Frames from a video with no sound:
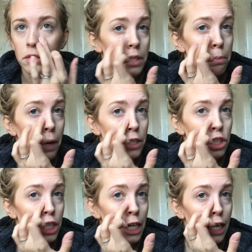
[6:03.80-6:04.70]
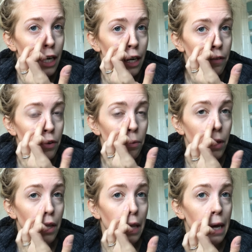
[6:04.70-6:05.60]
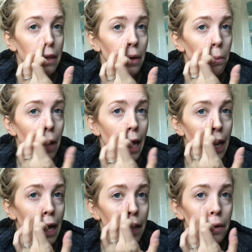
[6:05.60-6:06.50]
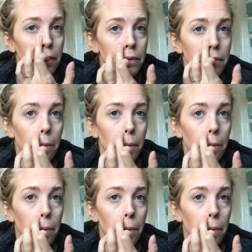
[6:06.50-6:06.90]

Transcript: sponge here if you want to lightly wet it.